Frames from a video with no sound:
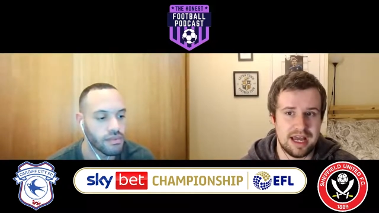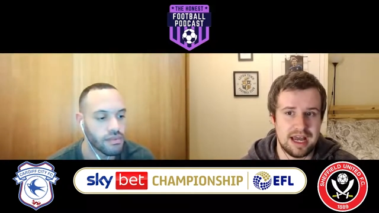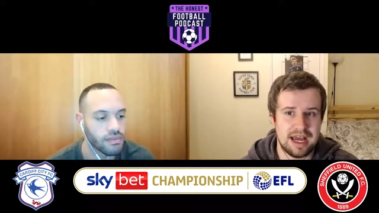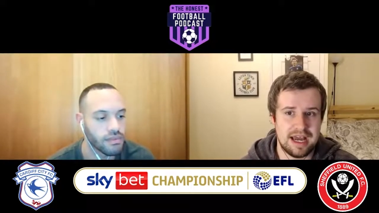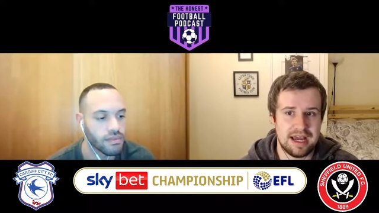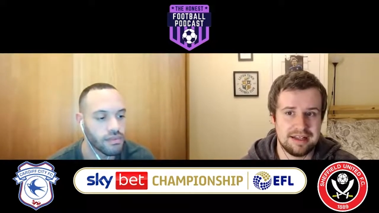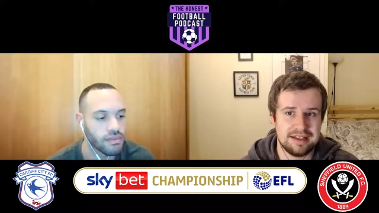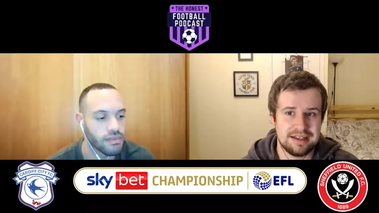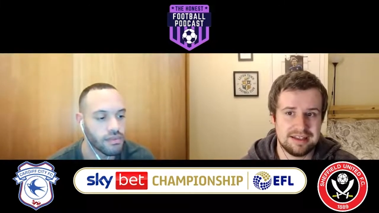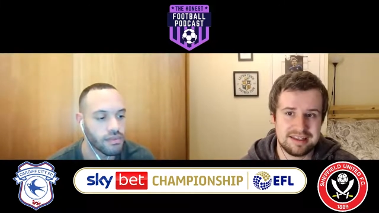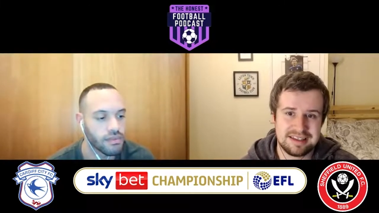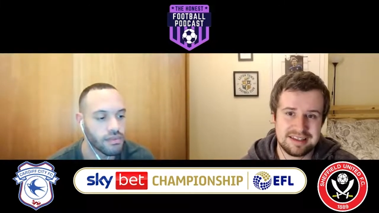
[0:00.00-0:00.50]

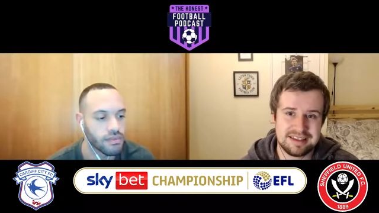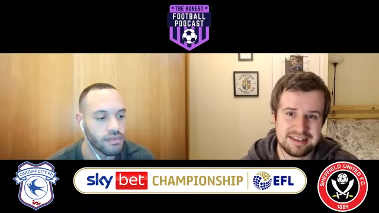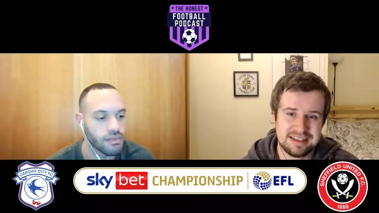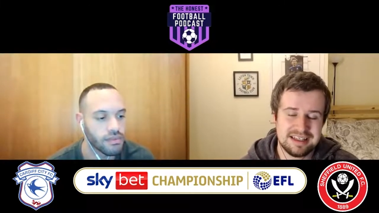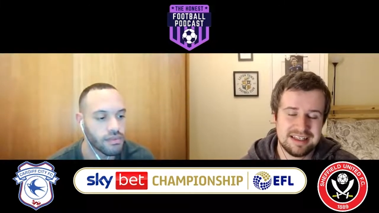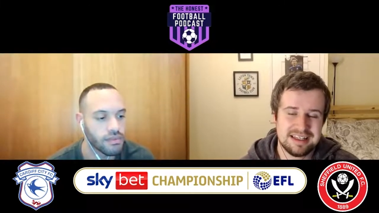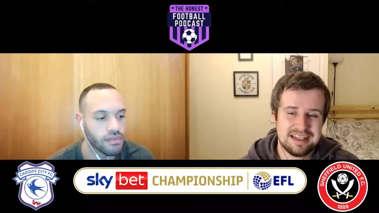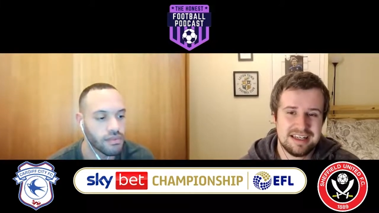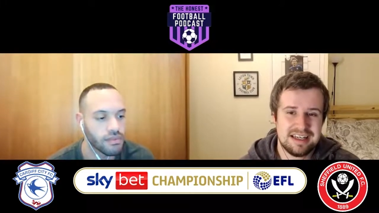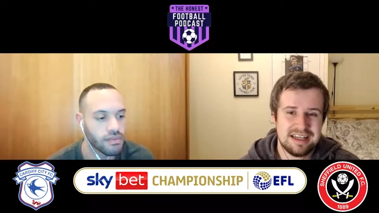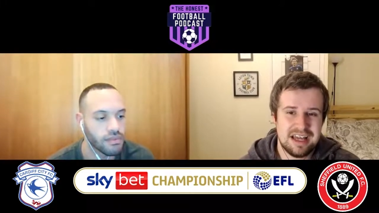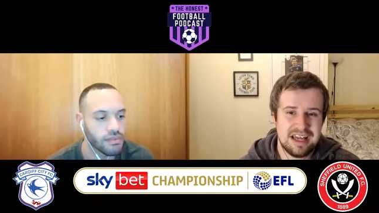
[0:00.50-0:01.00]
Speaker 1: And
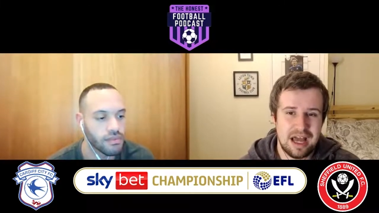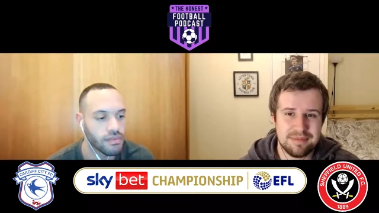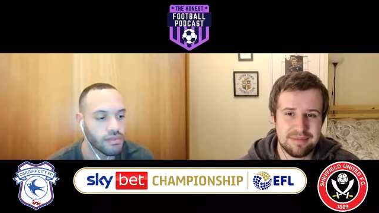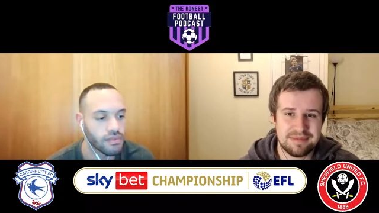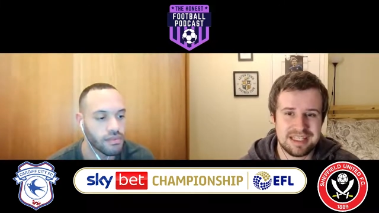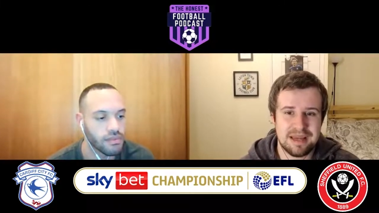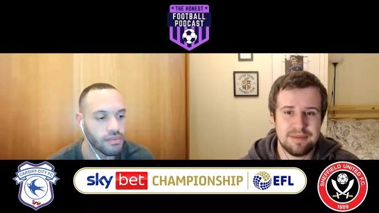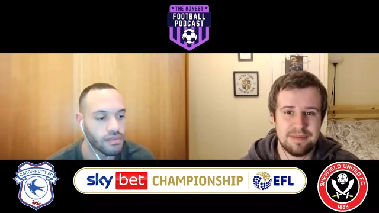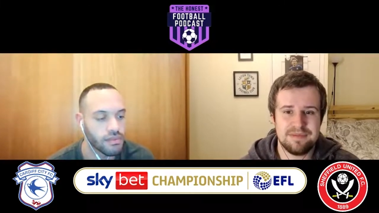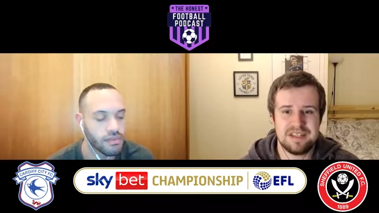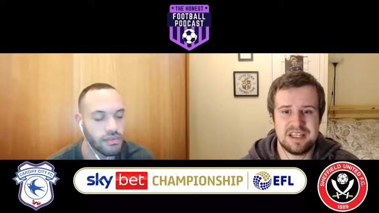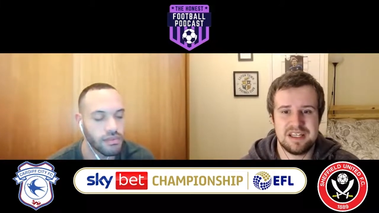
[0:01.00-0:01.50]
I'm
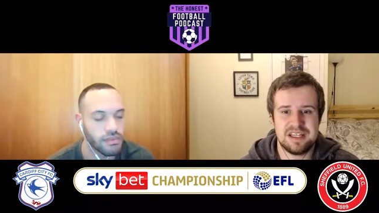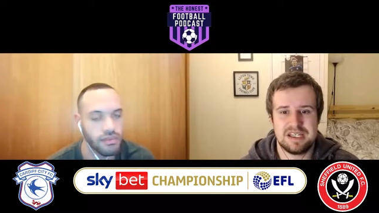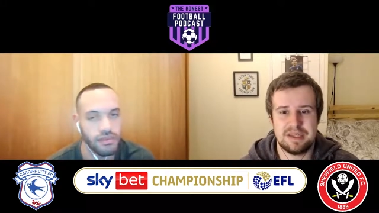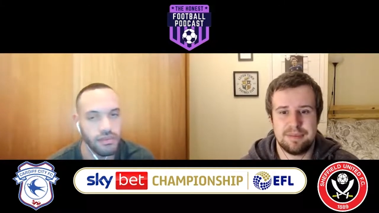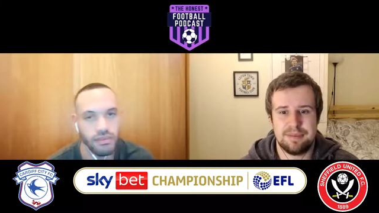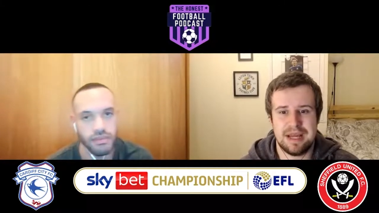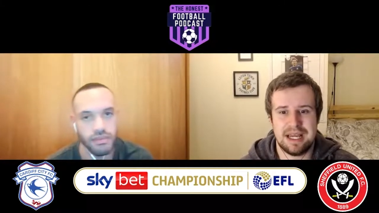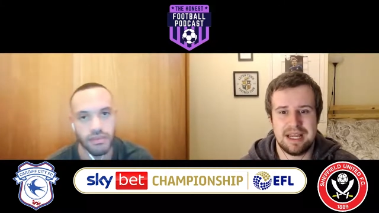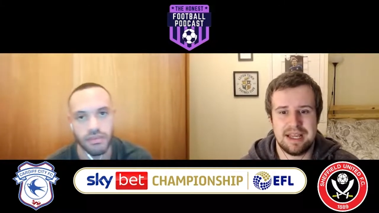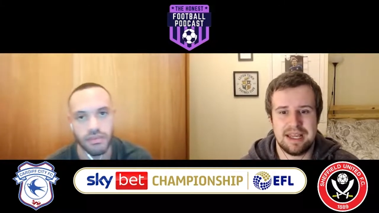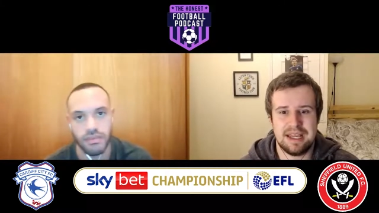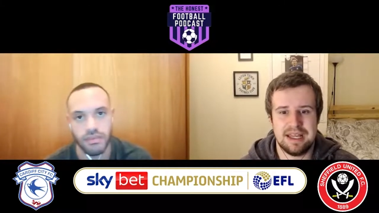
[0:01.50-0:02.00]
tempted to
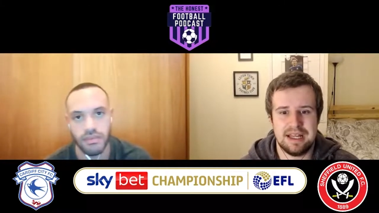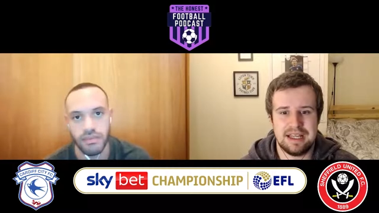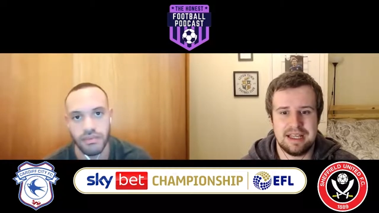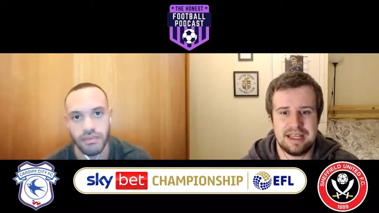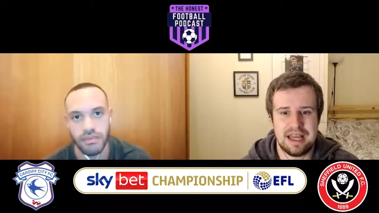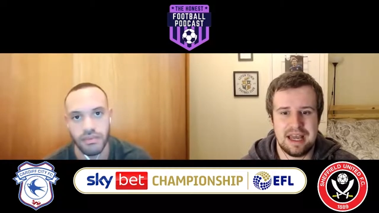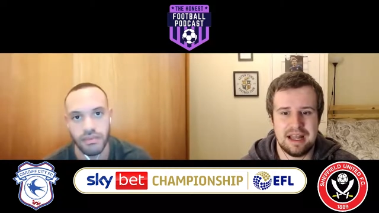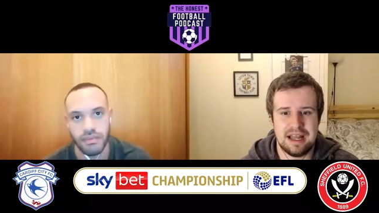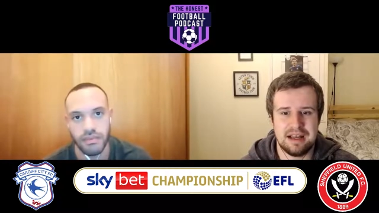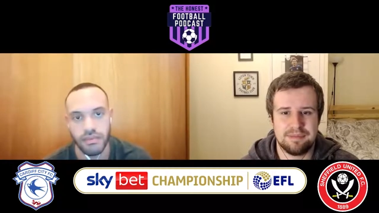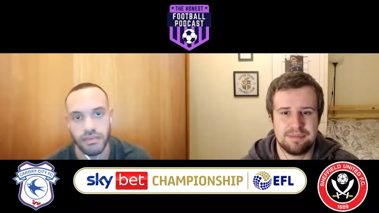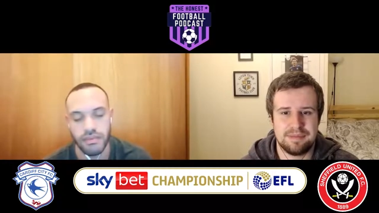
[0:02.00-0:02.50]
back it
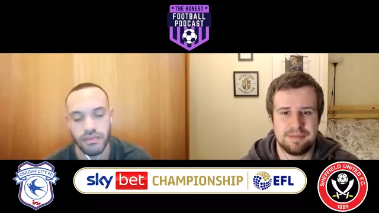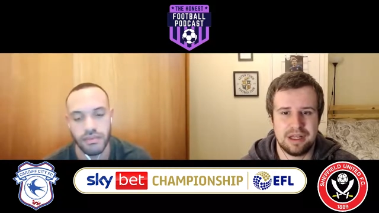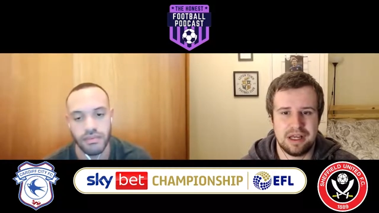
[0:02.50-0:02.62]
again.